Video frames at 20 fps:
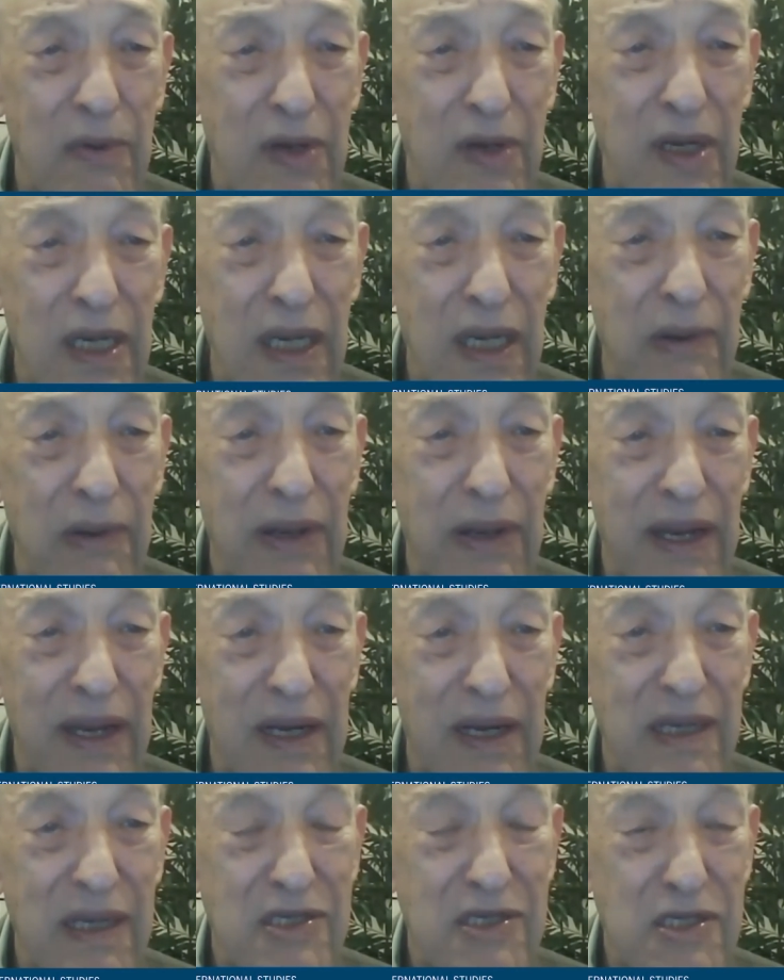
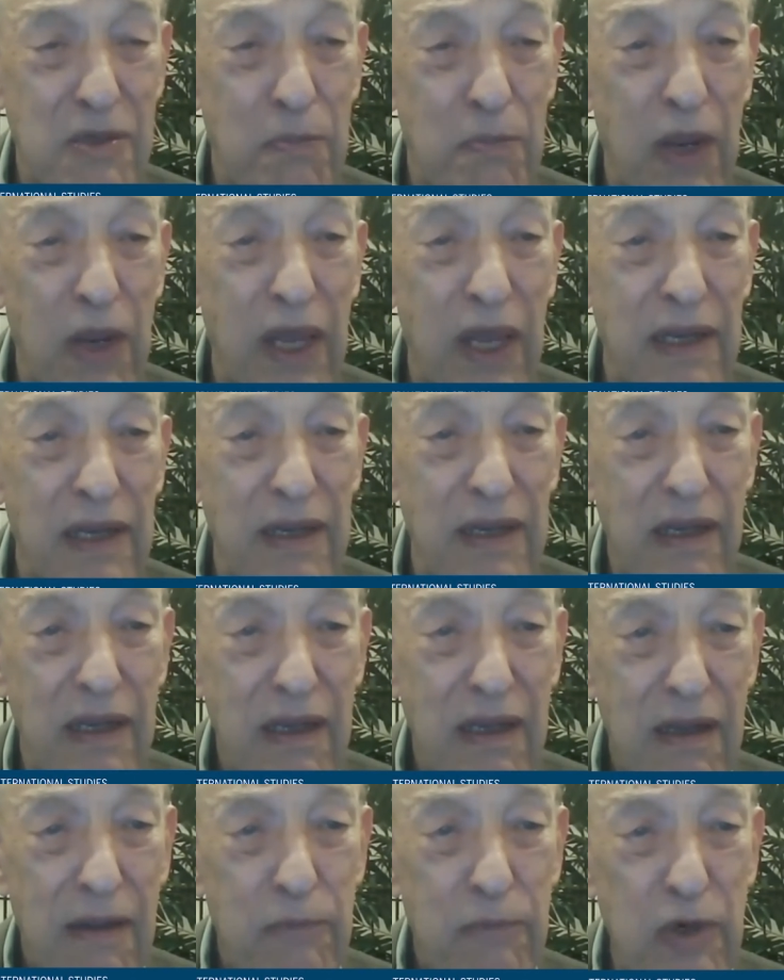eliminated in Japan.
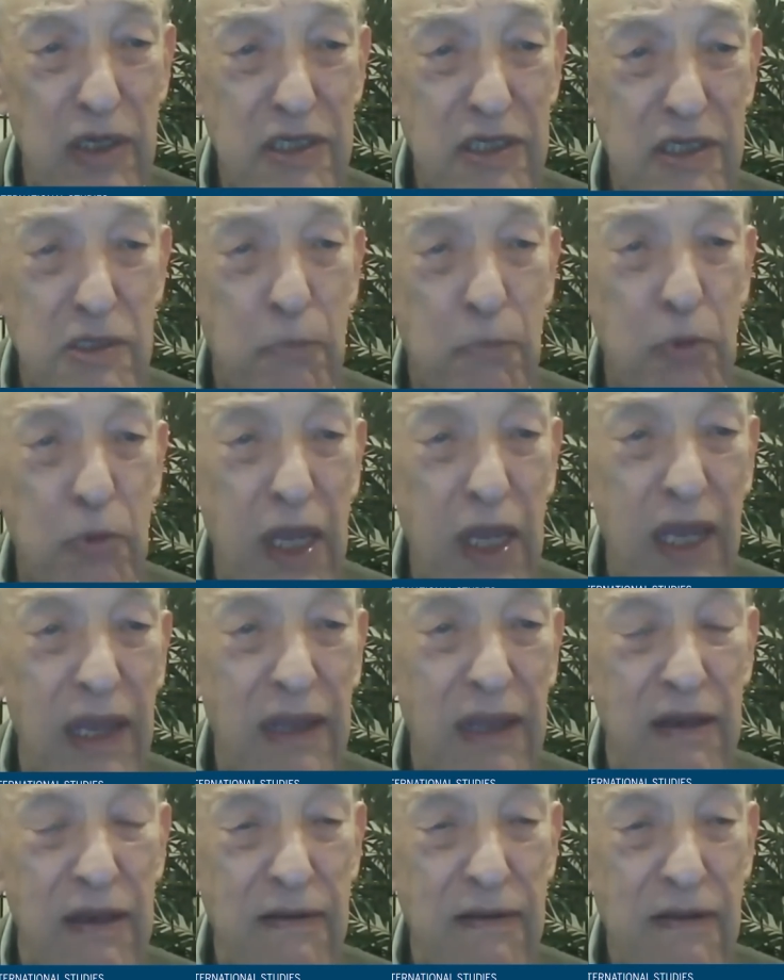But
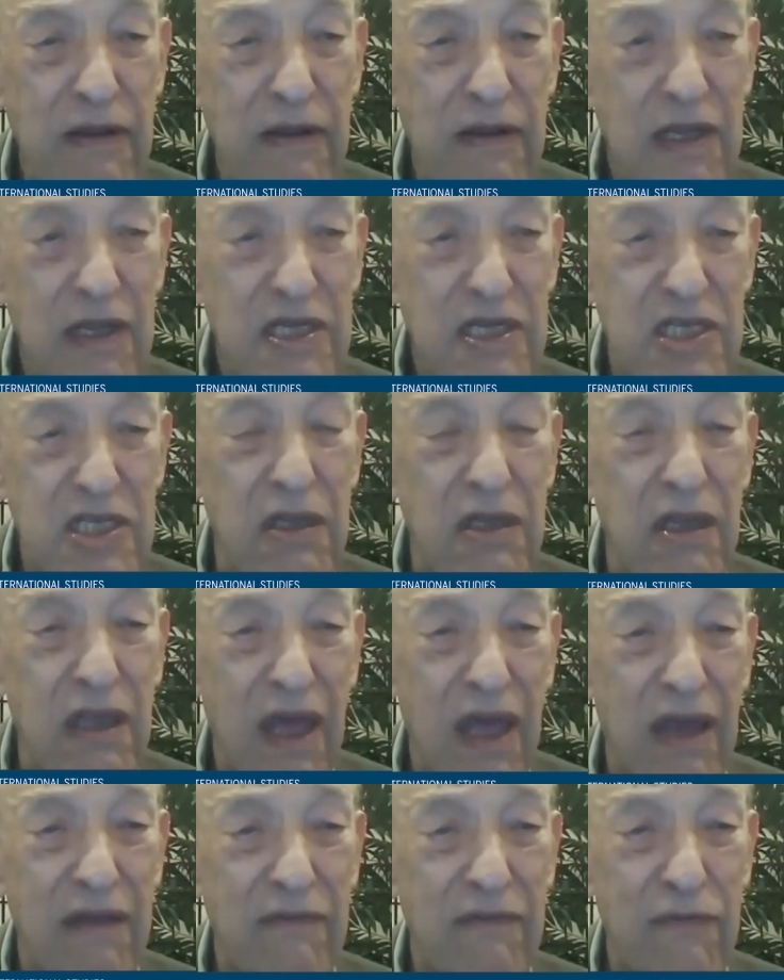Japan still
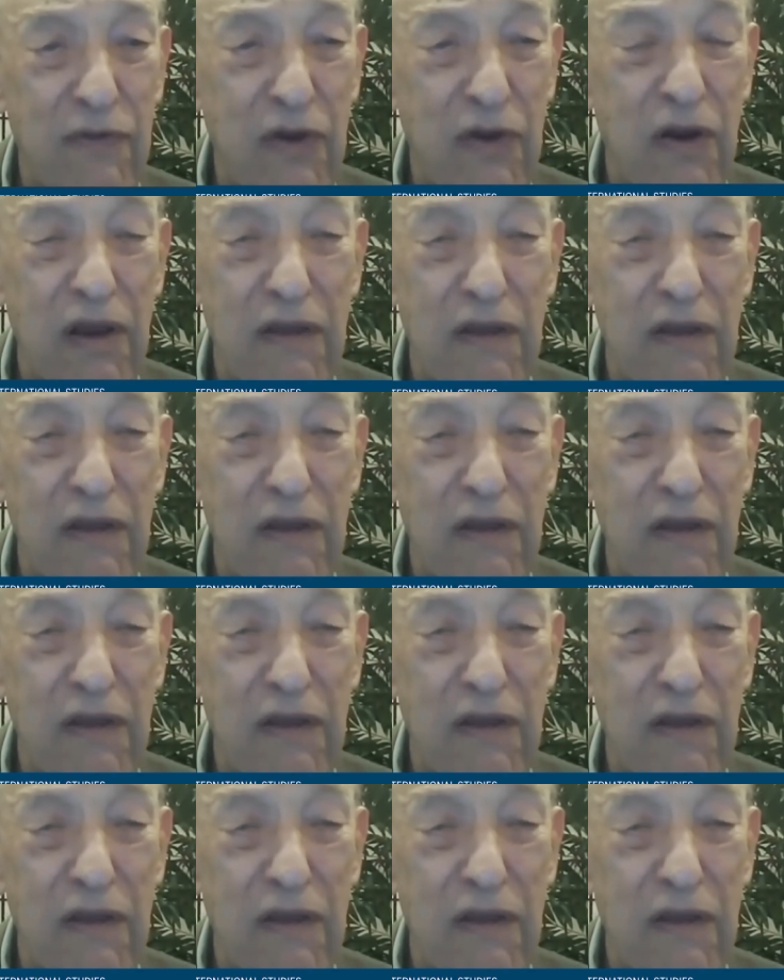had very